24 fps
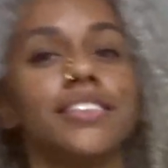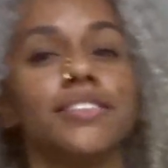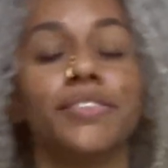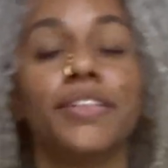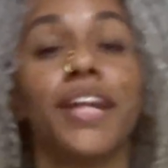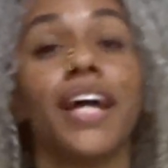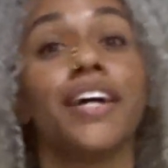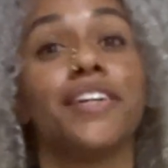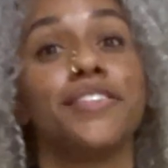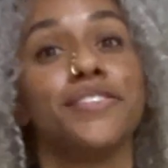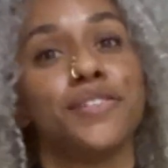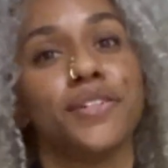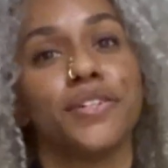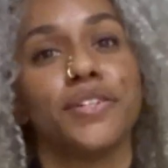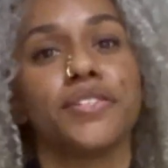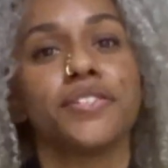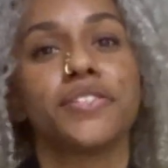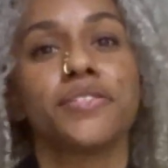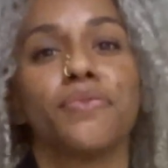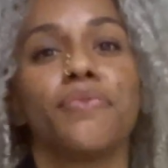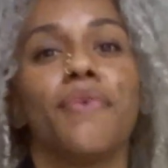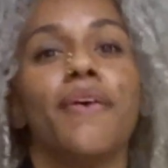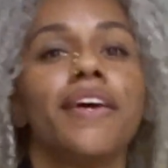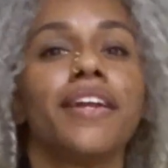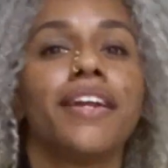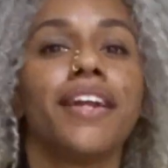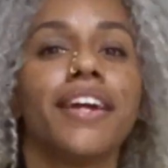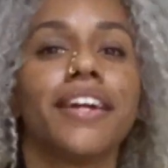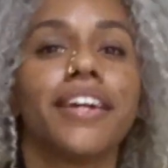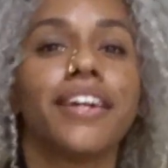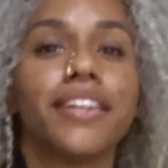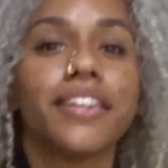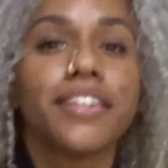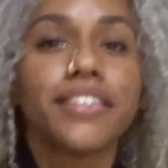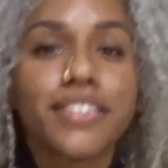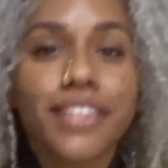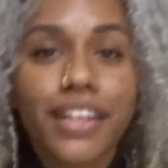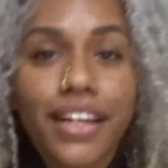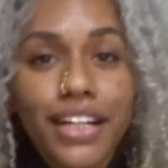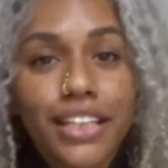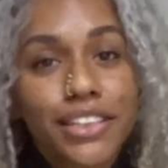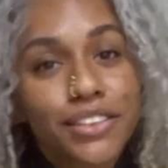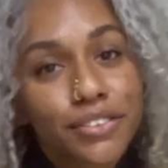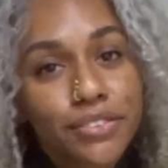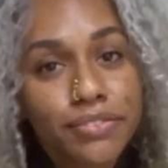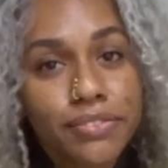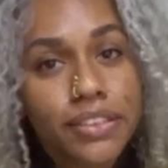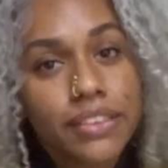well not just, why did I get a
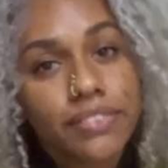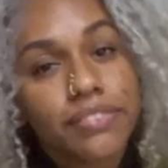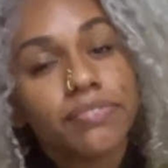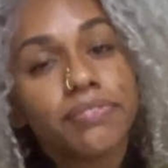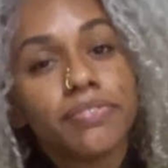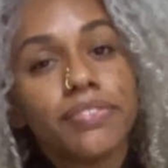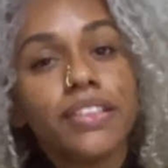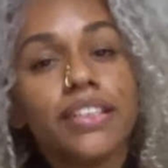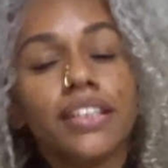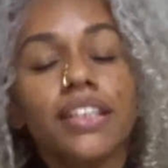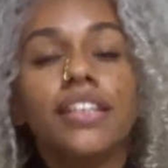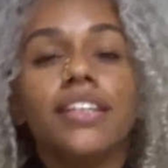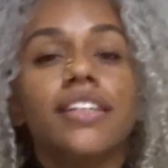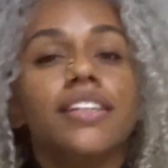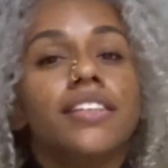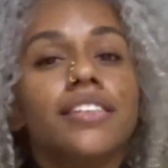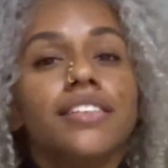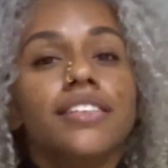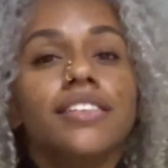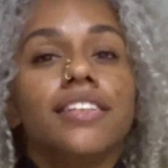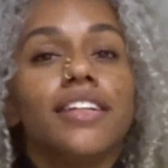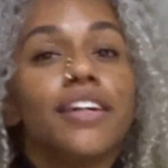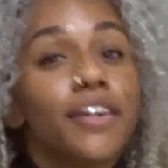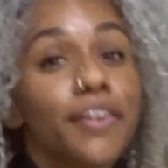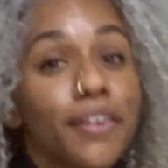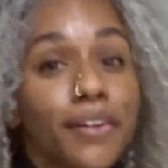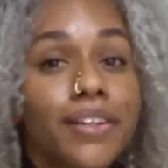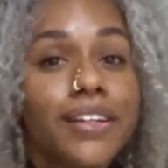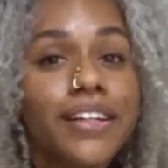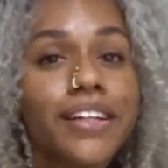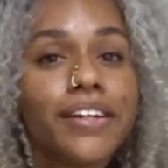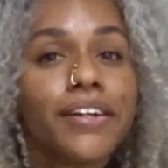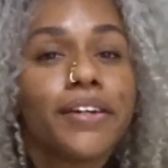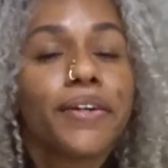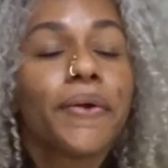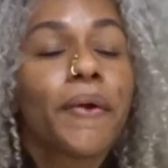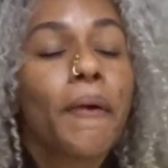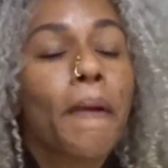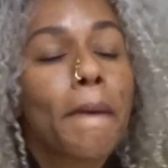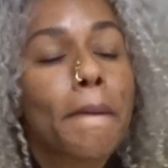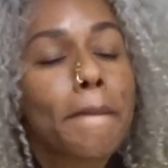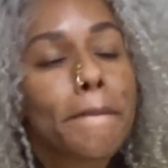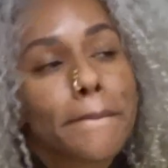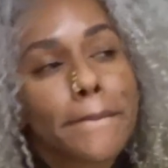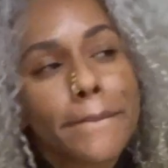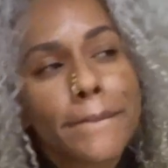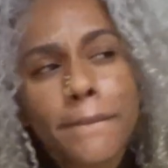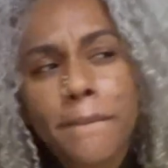text from him earlier?
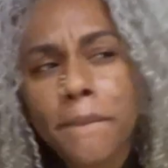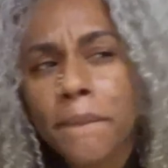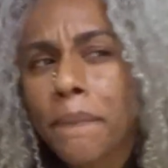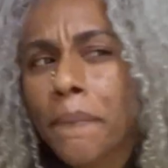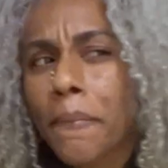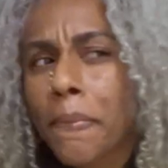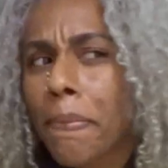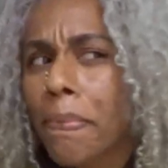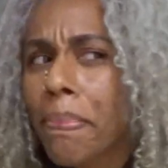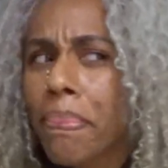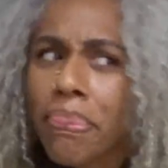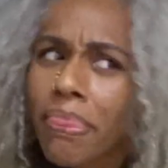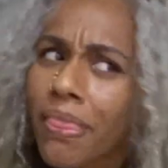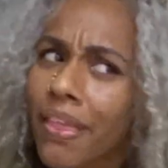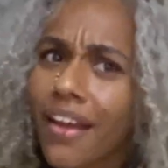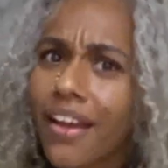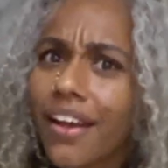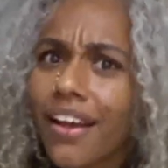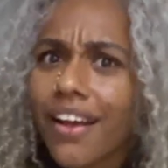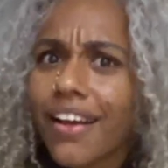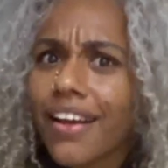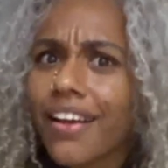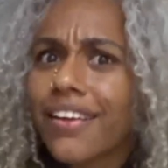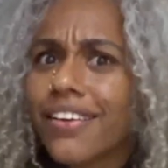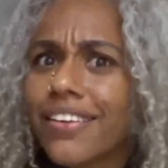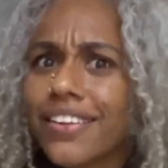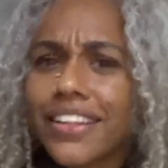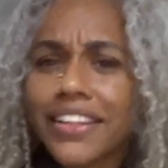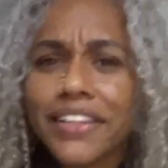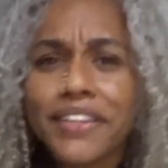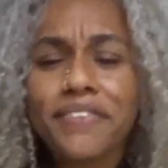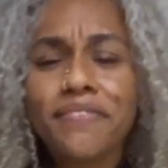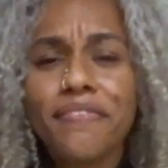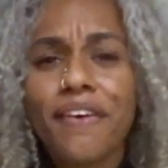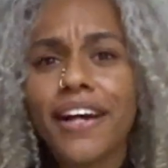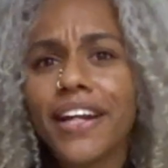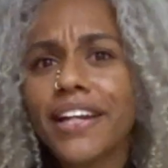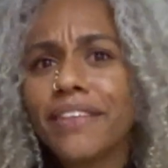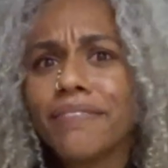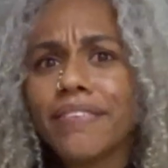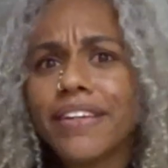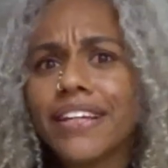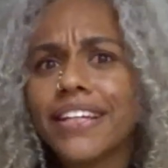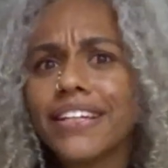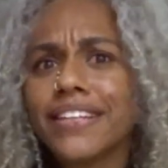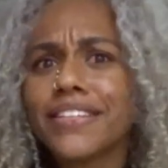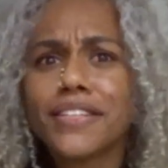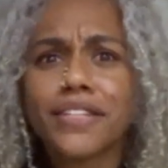And he invited
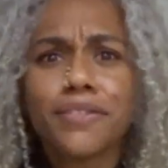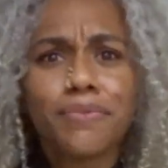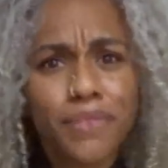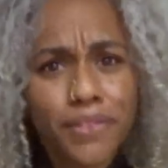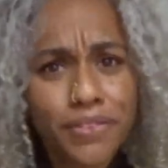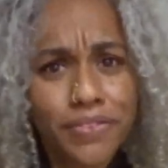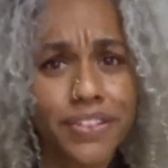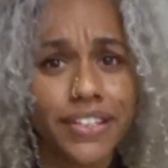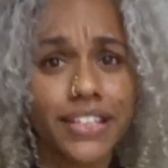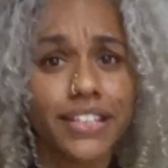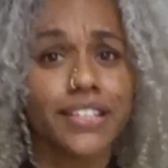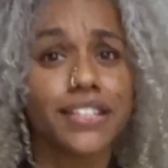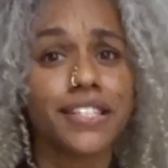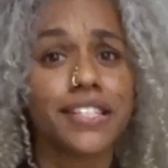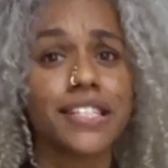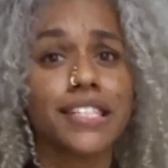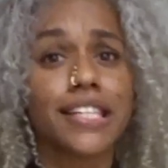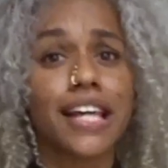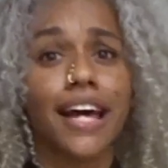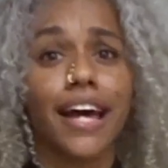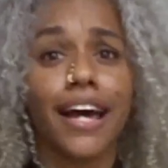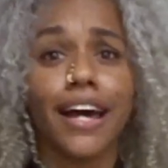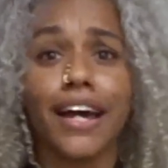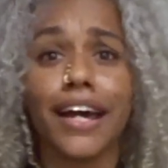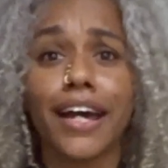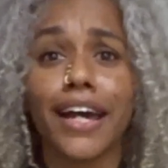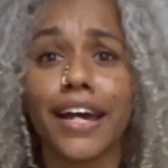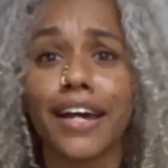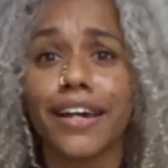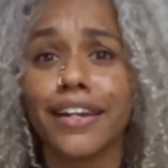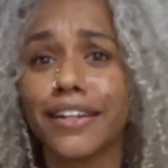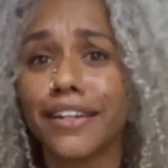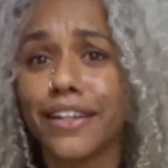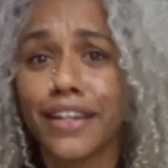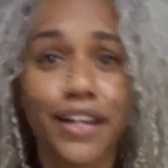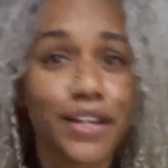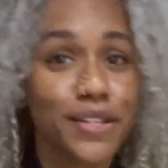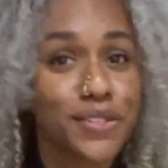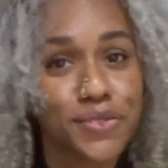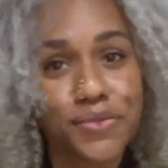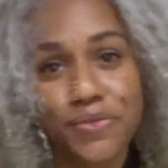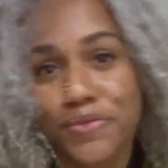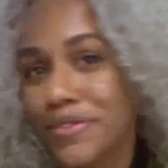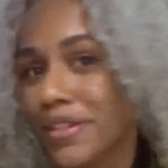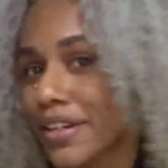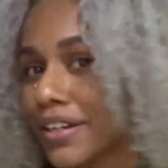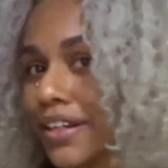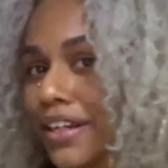me to the movies. And guess who
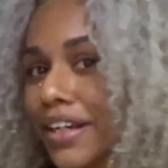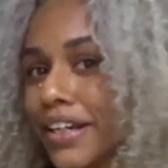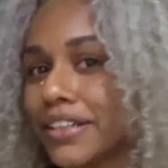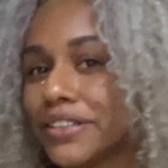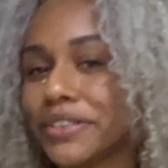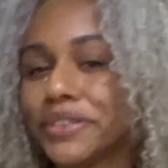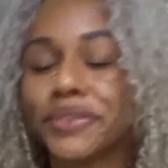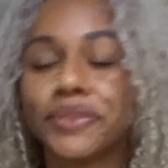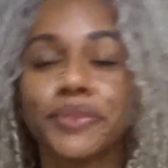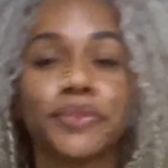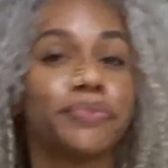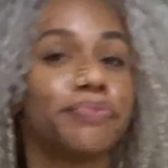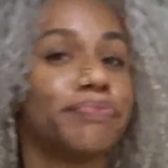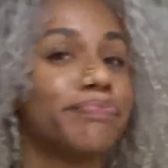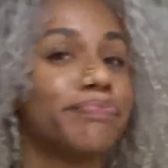said yes?